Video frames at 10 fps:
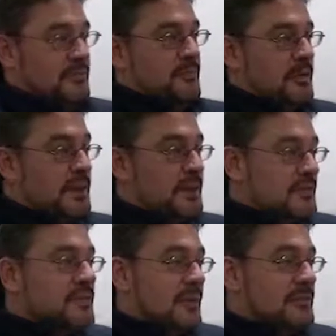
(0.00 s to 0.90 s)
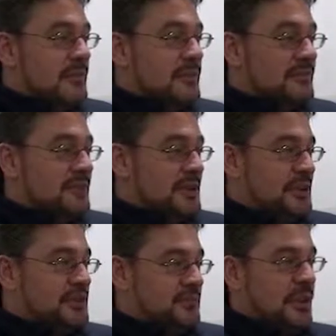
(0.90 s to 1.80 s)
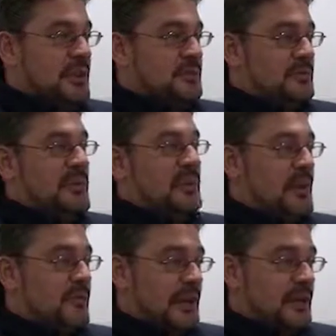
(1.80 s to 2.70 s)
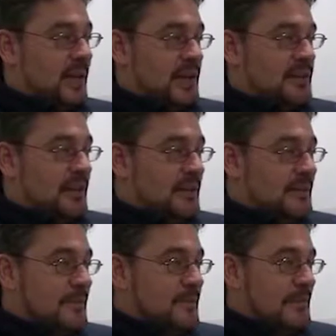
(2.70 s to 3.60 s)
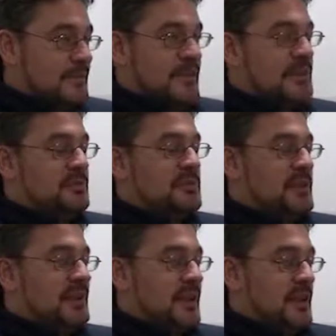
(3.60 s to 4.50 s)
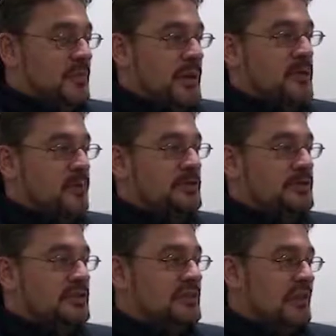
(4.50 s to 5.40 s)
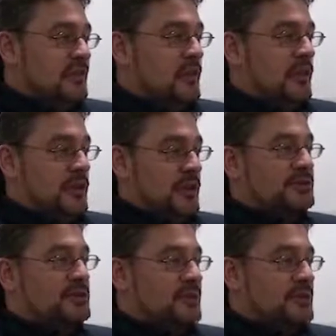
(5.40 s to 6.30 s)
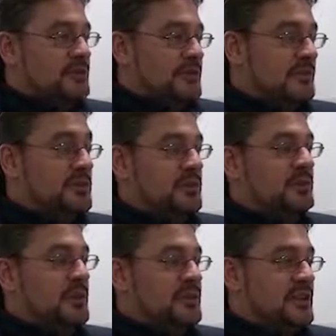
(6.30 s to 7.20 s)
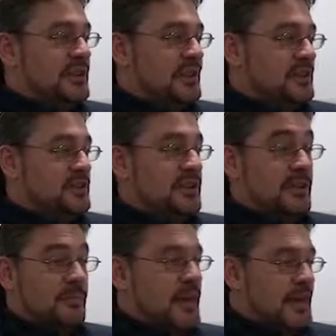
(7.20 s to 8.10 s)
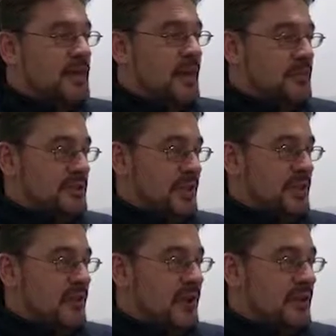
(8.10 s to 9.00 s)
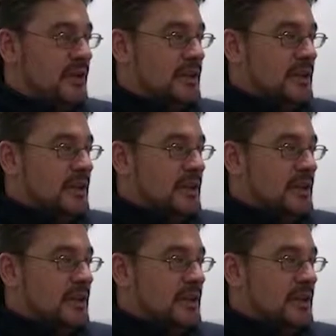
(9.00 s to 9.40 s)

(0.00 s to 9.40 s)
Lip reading: pre-September the 1st, right up to when the Gambling Act came in, is that this was people wanted to know what the consequences of a super casino was going to be in their particular area.